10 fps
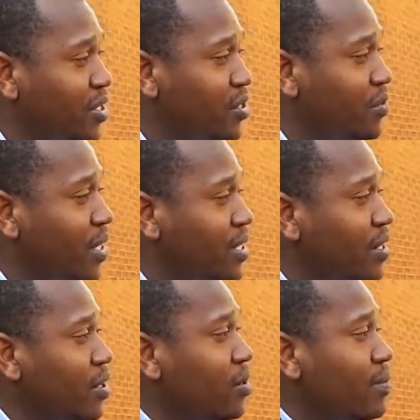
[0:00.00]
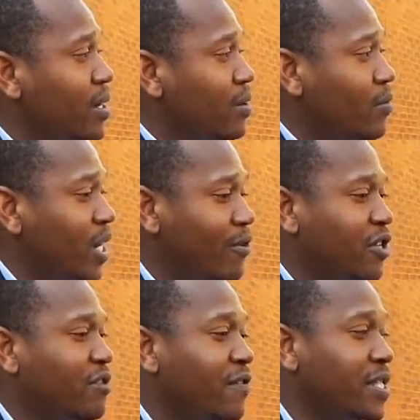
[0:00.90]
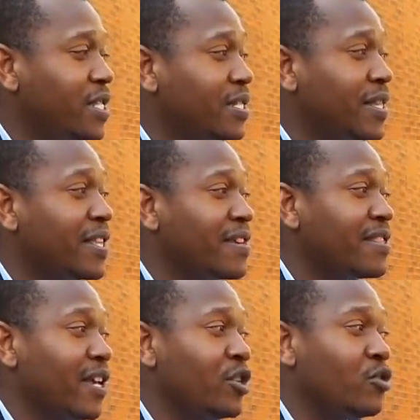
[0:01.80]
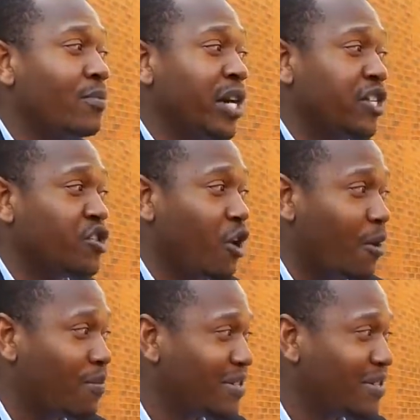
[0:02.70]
students in Cuba when our universities think that they can do a better job?